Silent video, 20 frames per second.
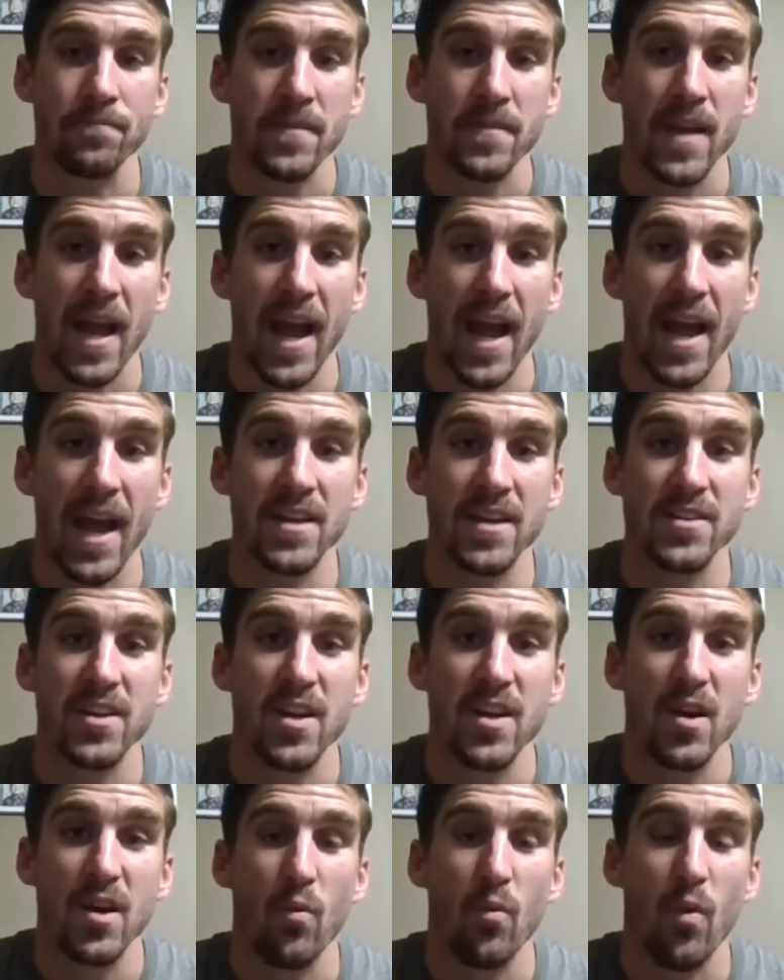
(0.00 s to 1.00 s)
And
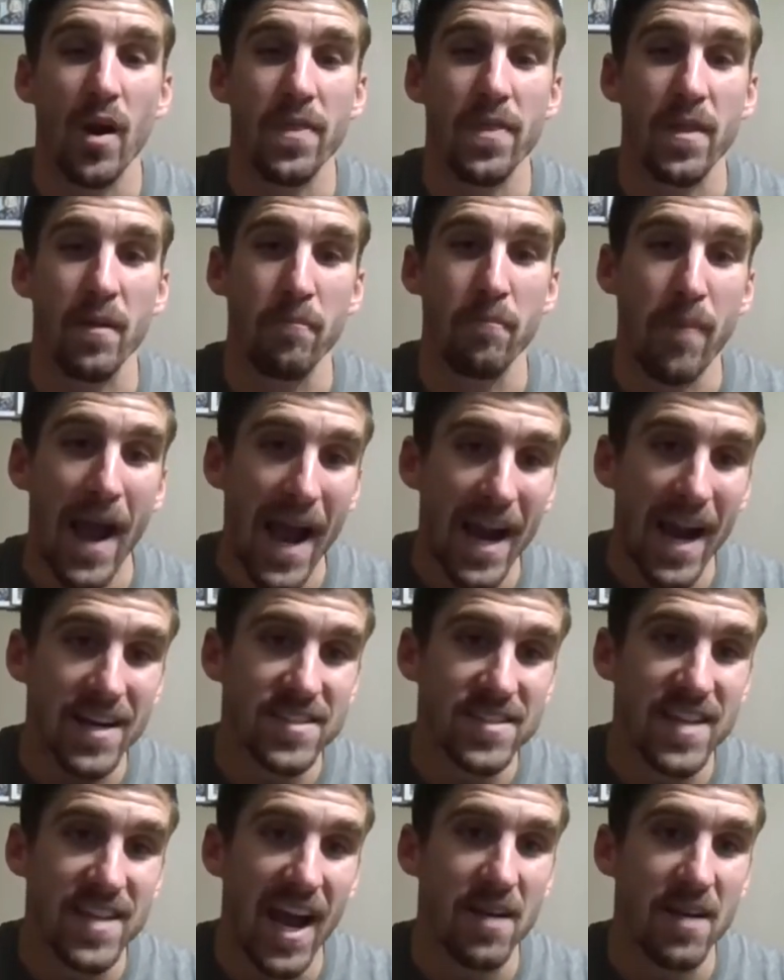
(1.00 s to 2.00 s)
what the
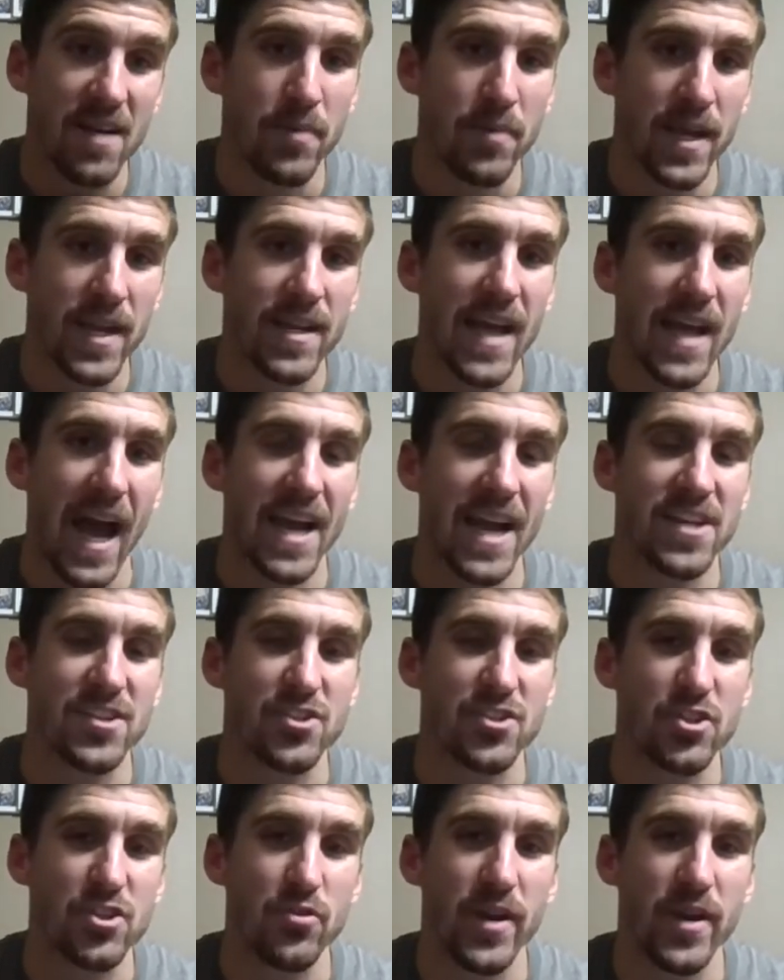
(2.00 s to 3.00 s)
backside big guy
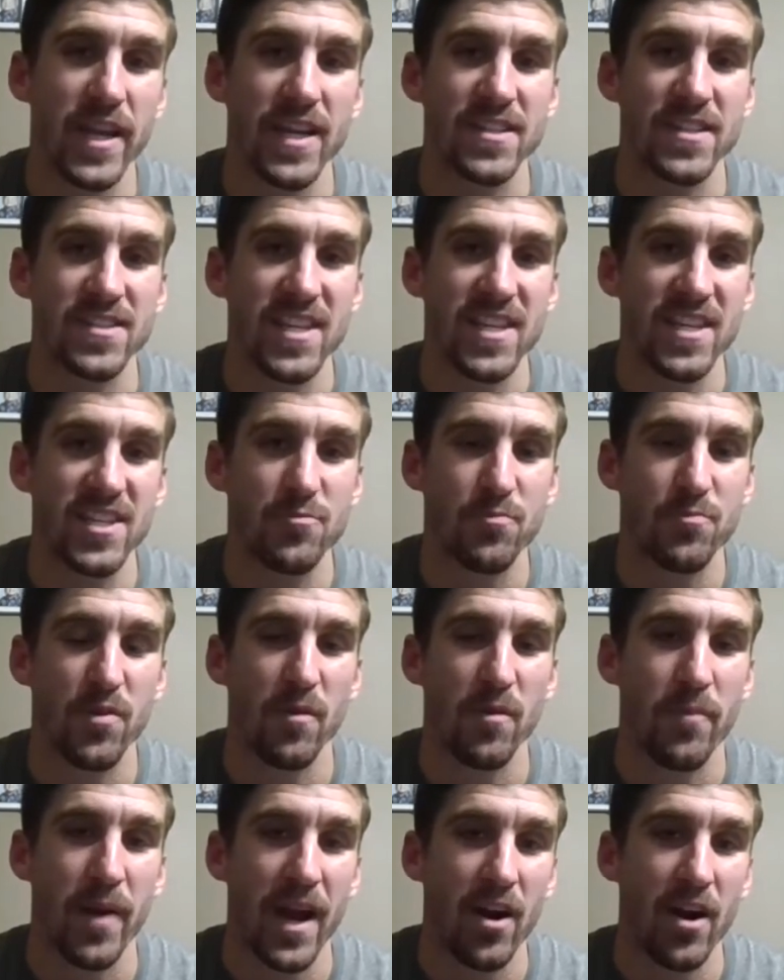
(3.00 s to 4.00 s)
is doing is he's
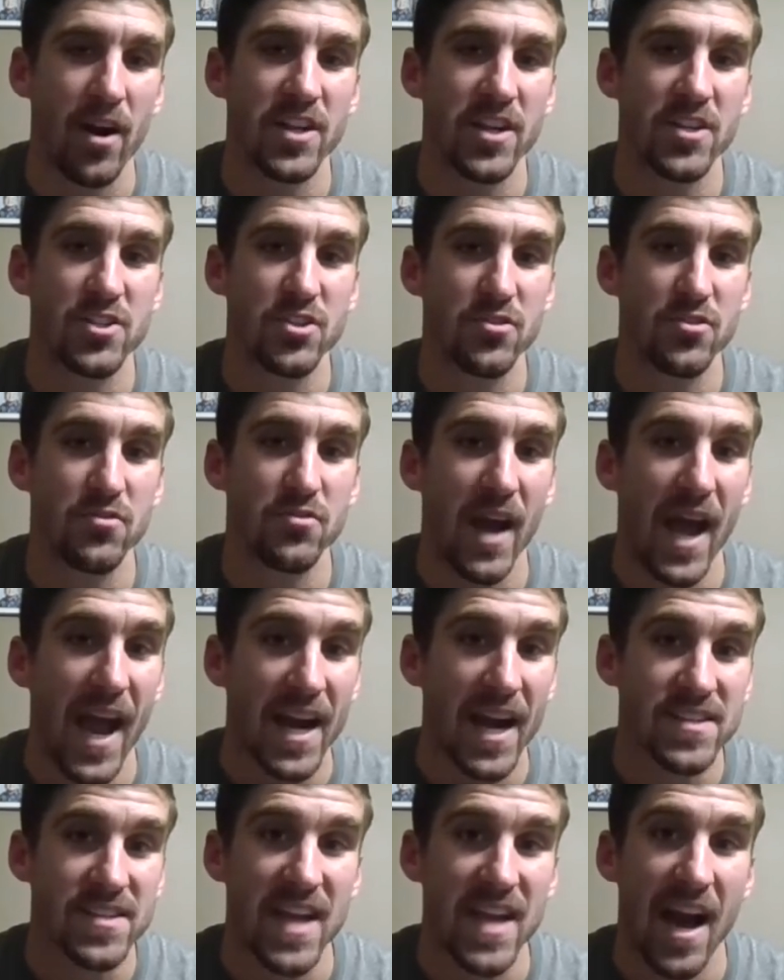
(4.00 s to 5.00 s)
preparing to
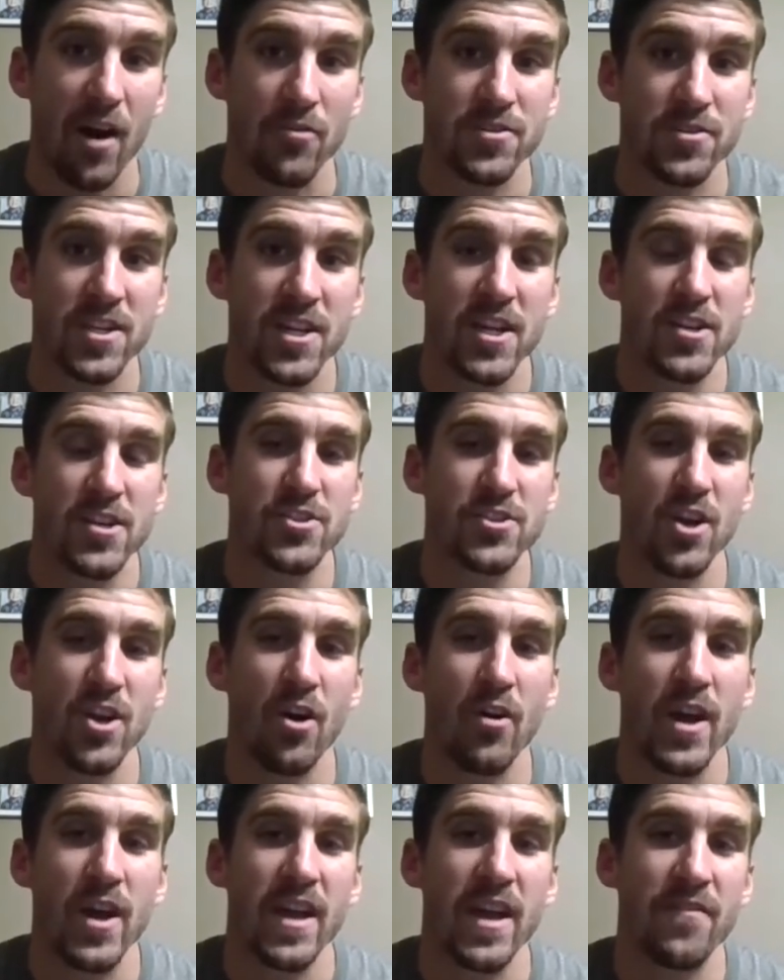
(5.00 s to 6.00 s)
X out.
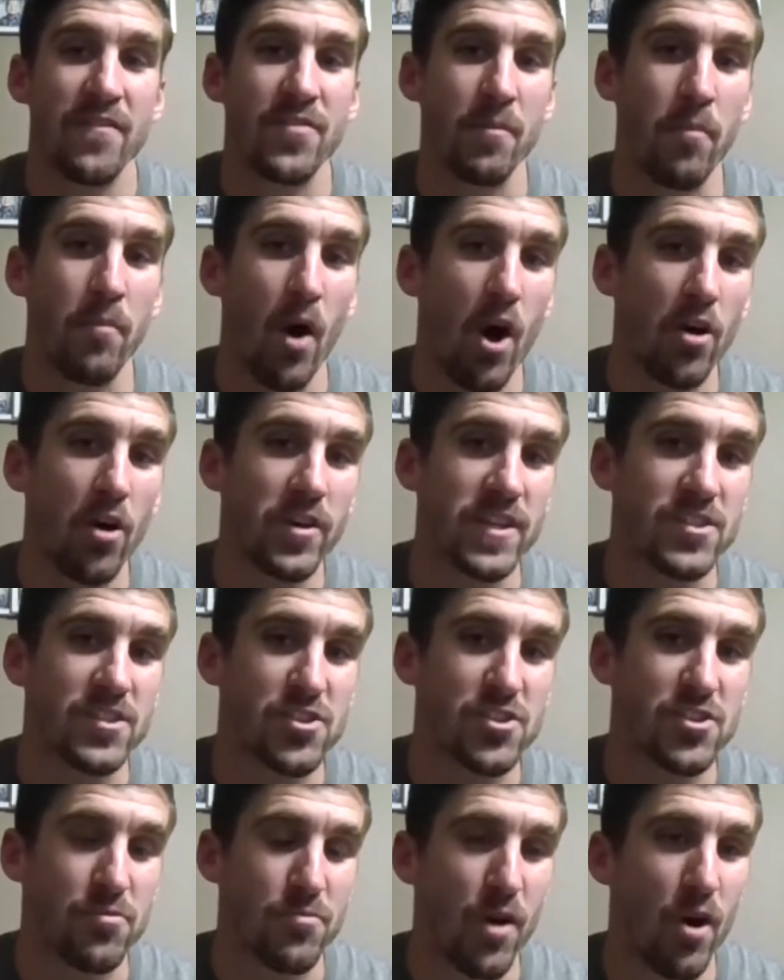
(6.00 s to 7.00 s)
So if the ball
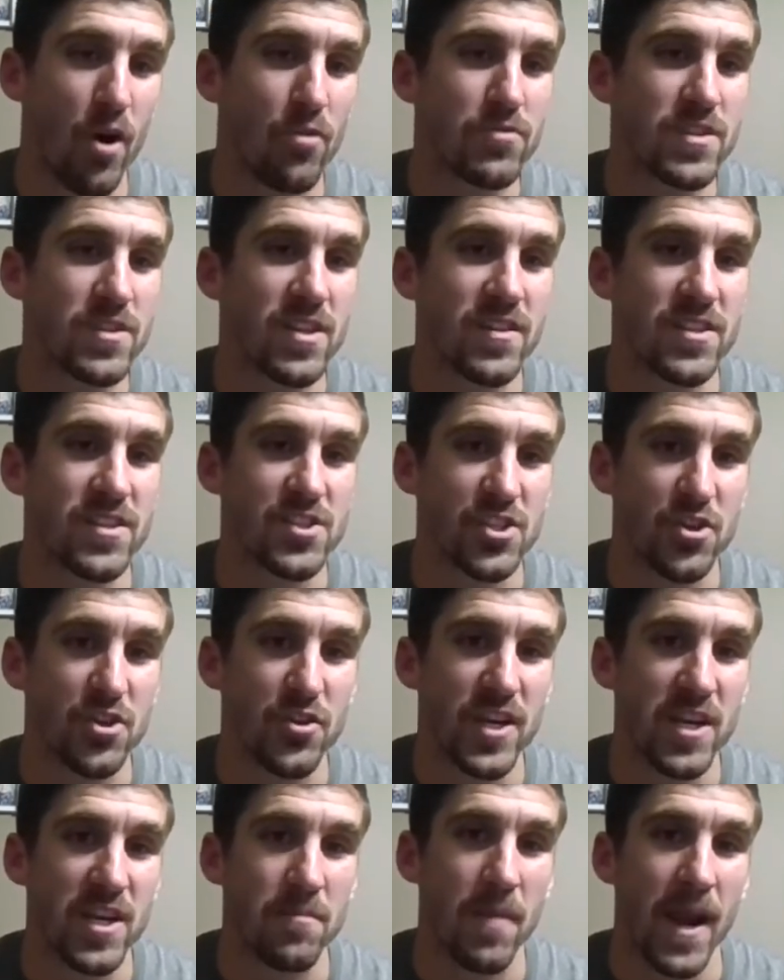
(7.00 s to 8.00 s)
gets thrown to the
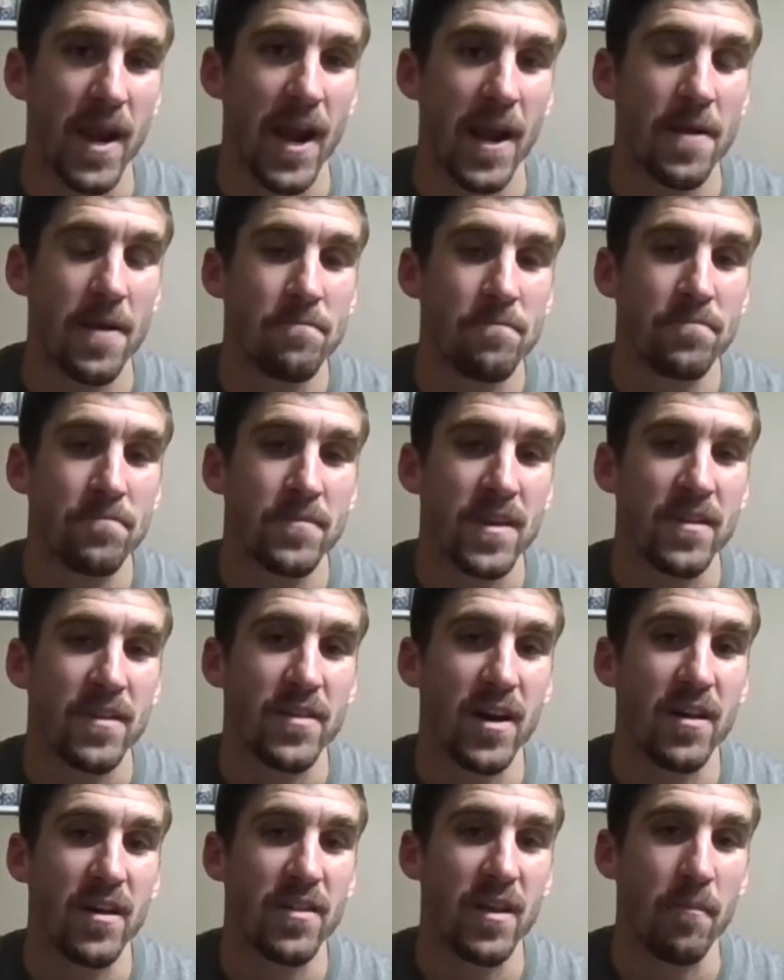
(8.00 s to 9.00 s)
screen man,
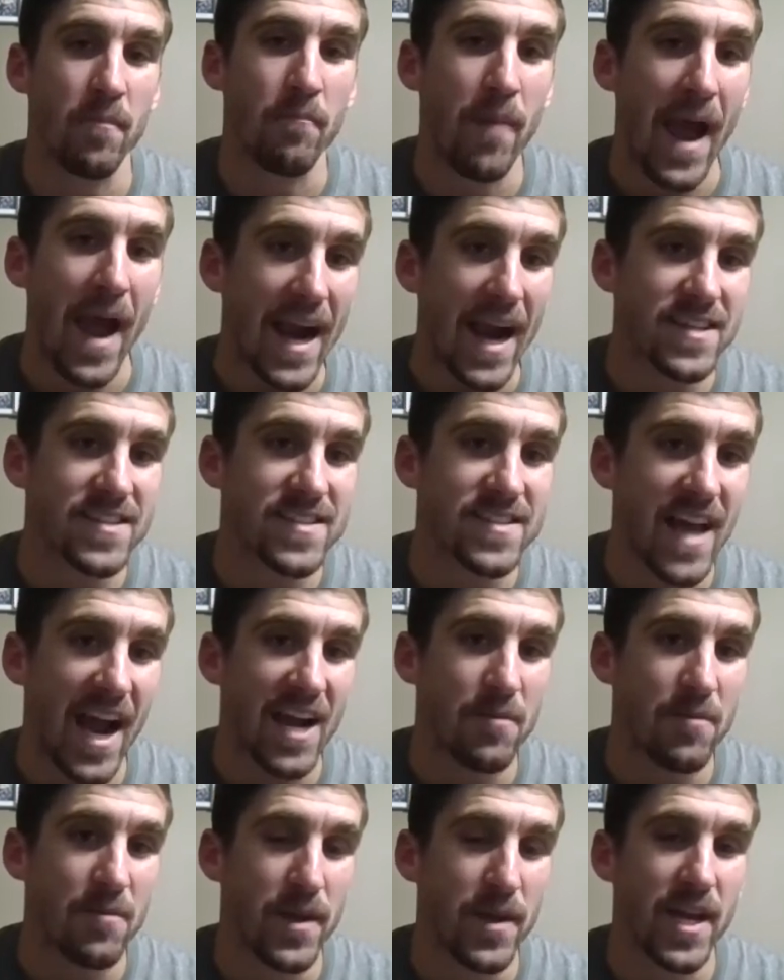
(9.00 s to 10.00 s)
the
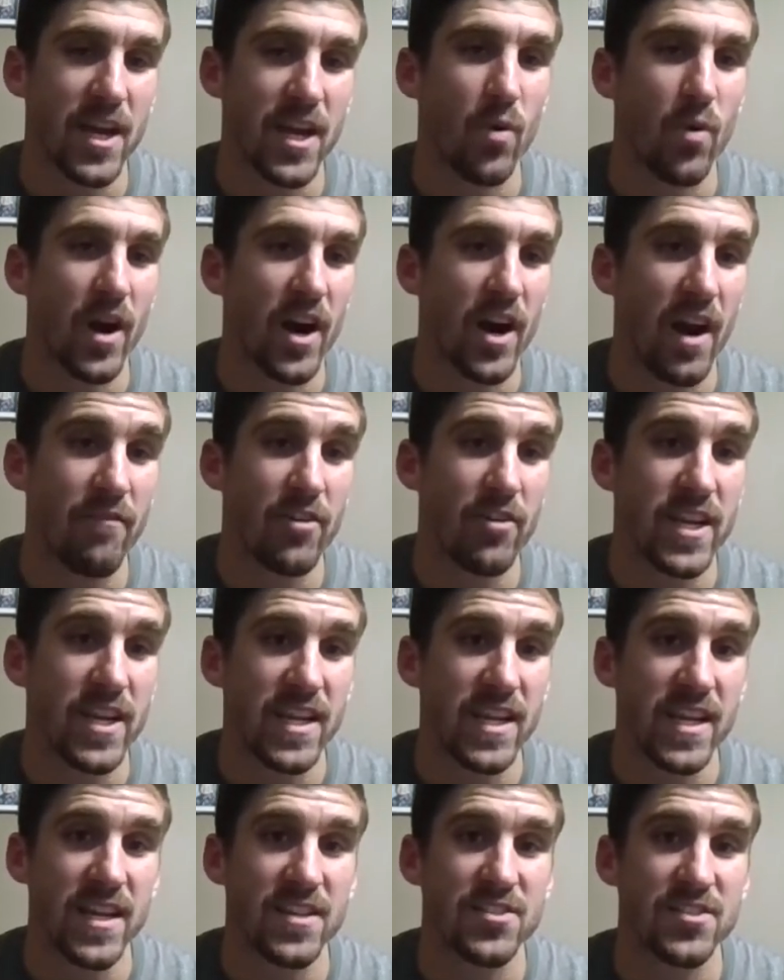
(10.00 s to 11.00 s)
backside big, wherever
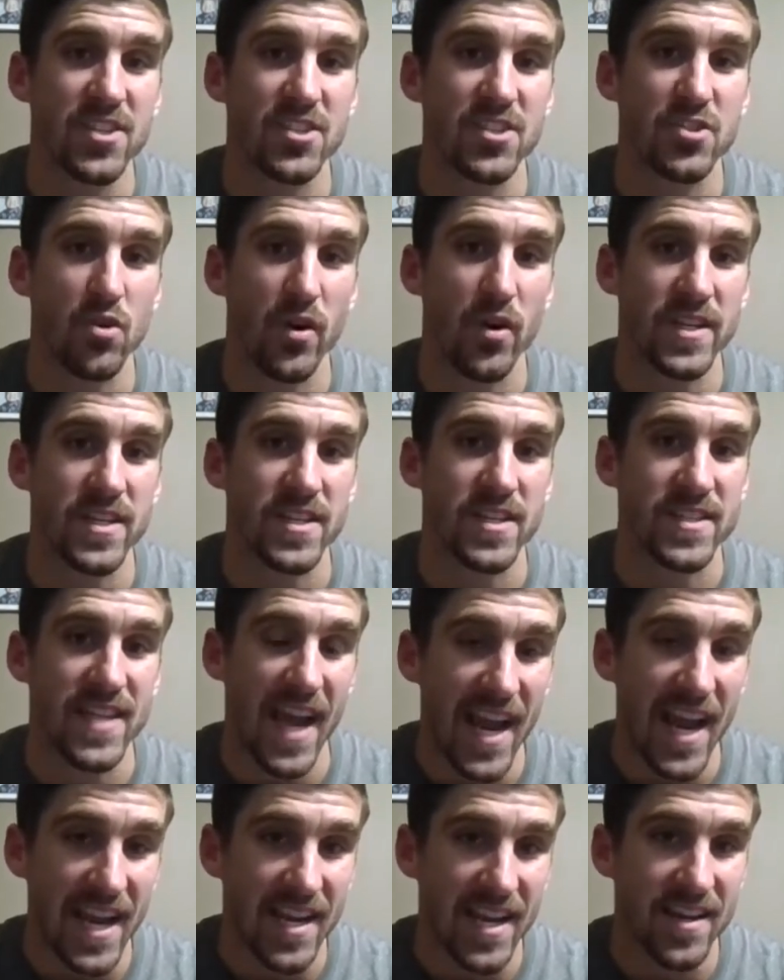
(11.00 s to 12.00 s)
he is going to
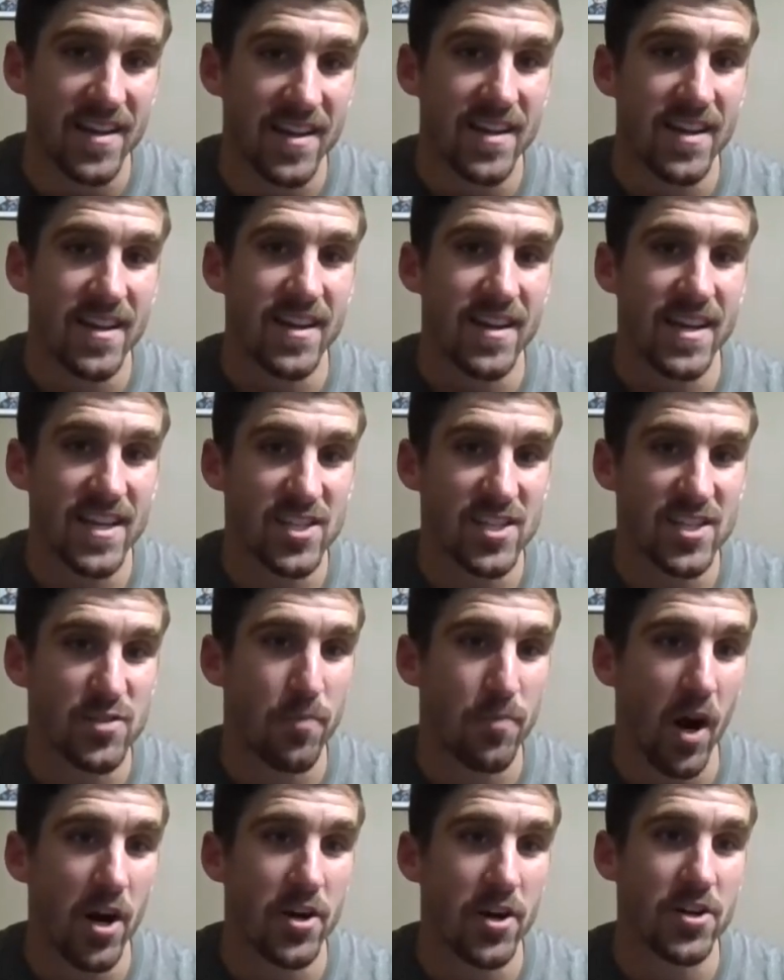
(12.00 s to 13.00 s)
take his
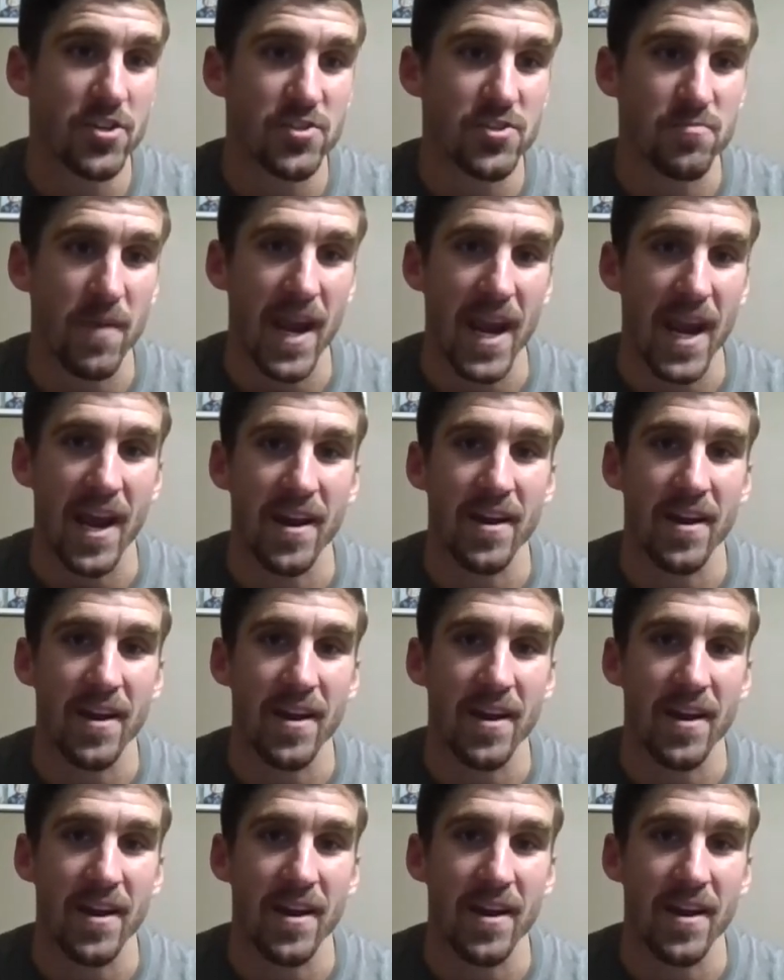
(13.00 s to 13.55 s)
partner's man.